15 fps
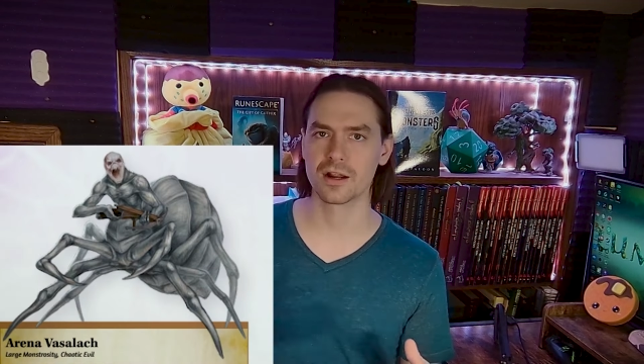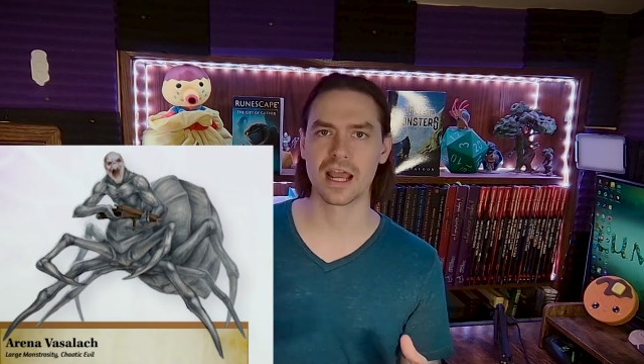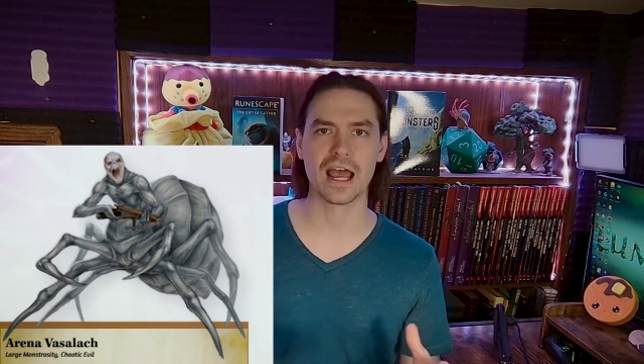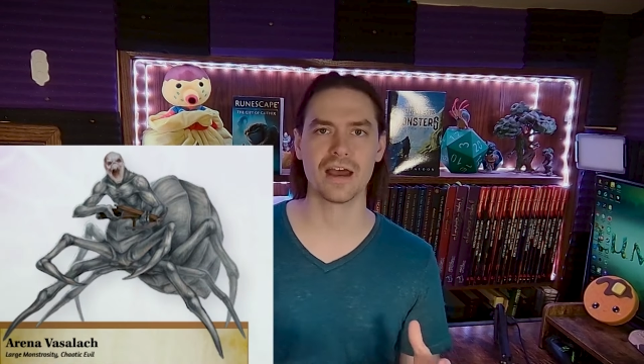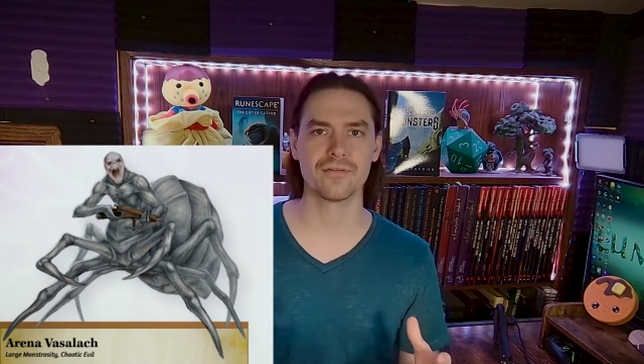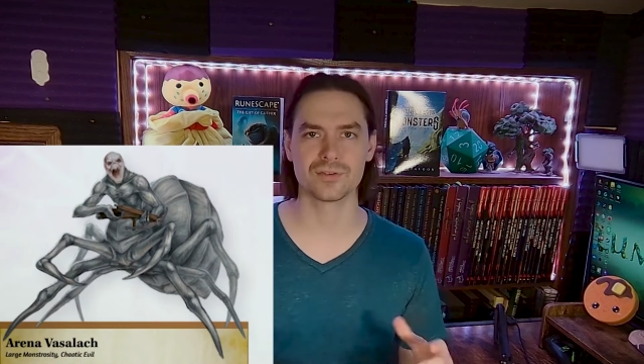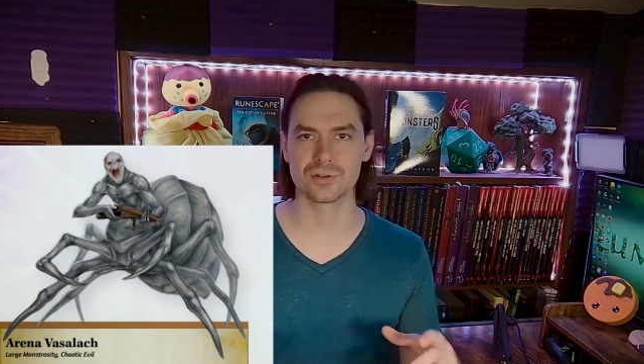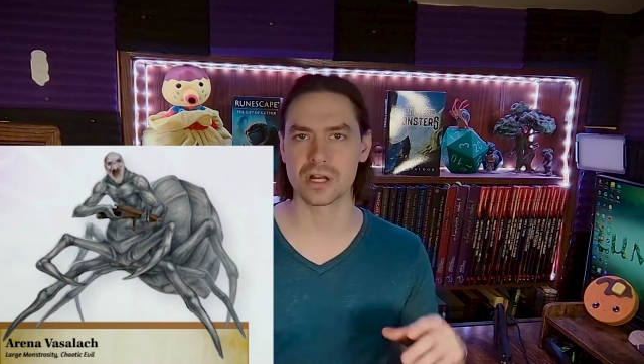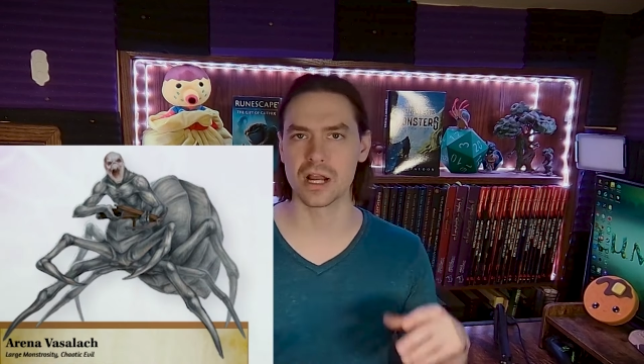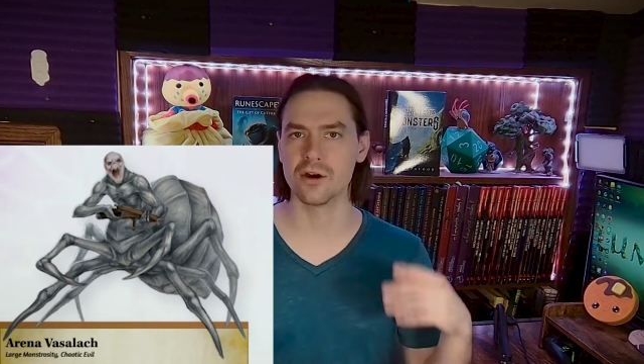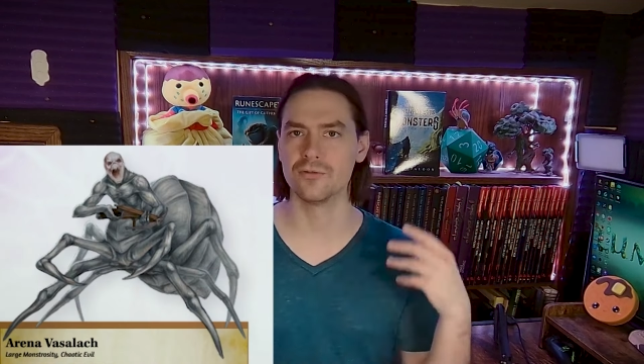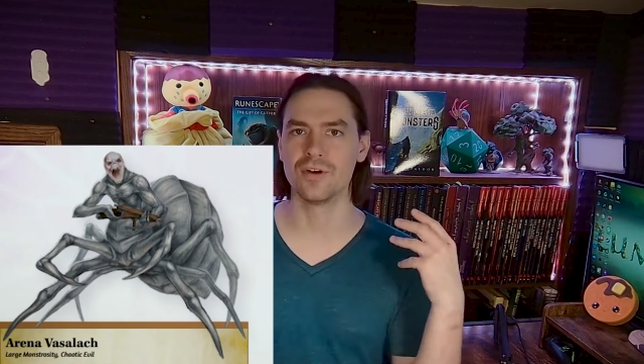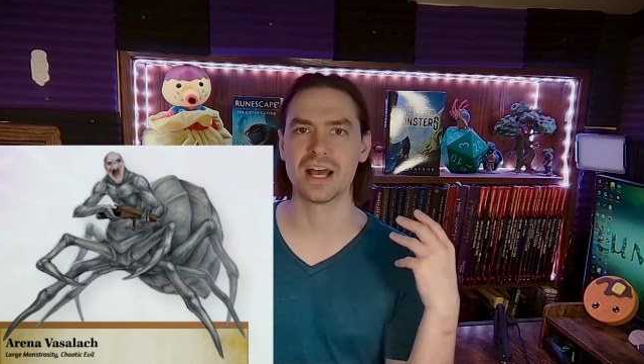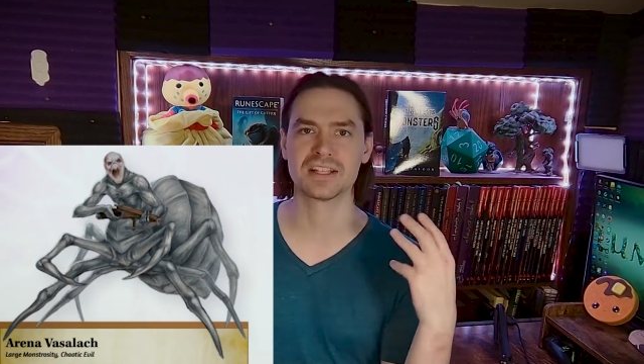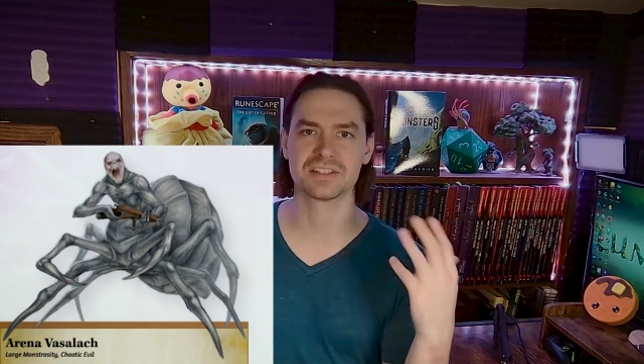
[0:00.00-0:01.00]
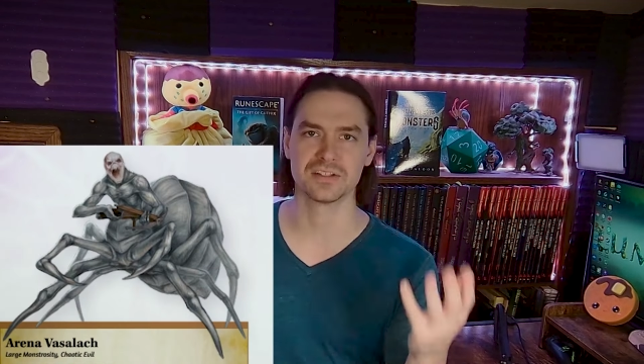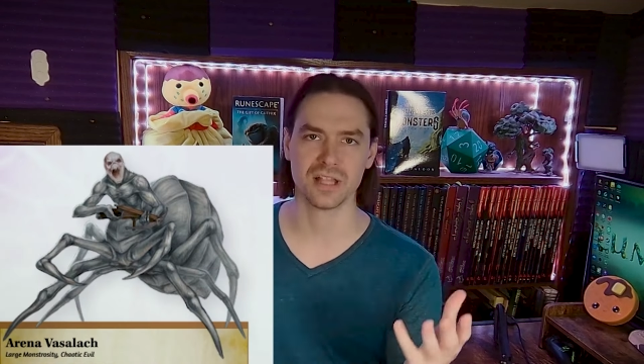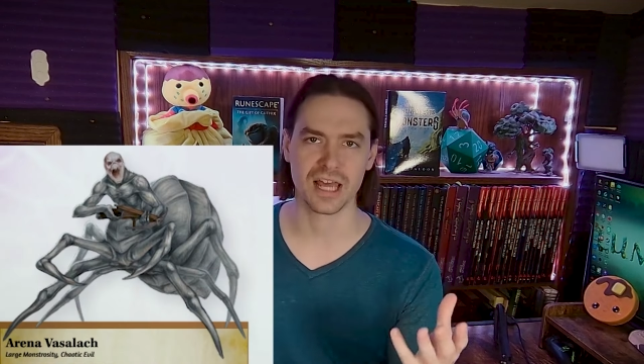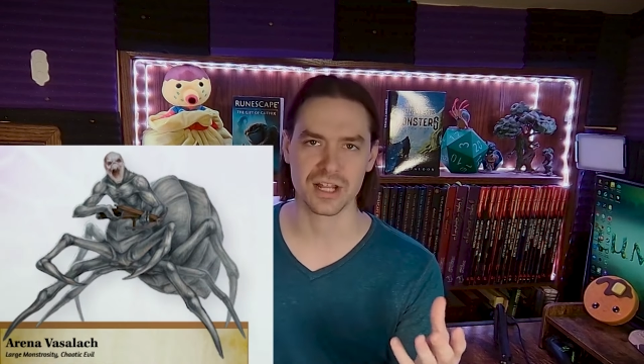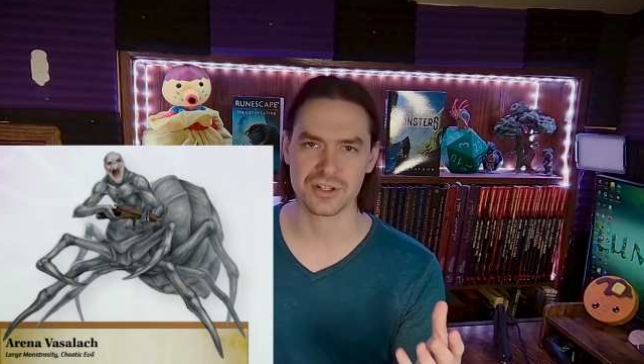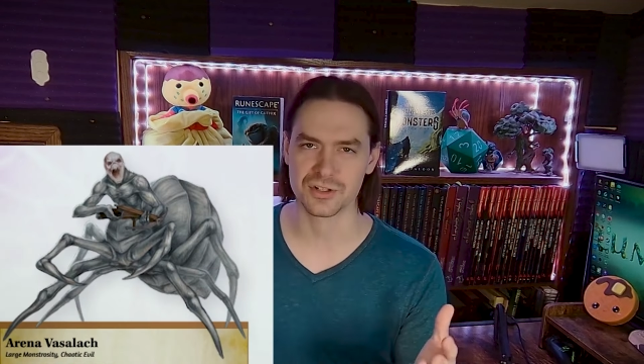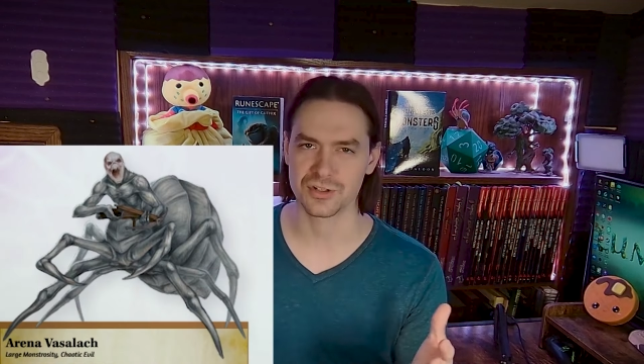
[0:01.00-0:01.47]
half drow
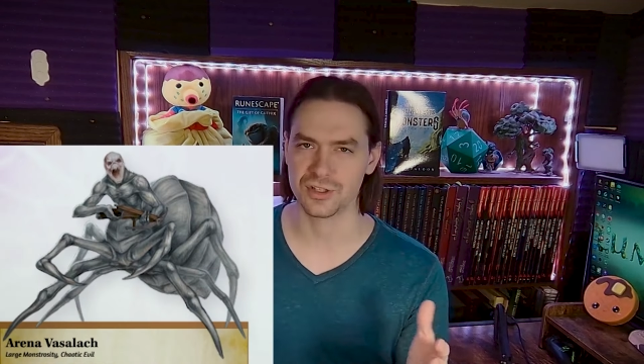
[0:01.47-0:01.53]
vassalage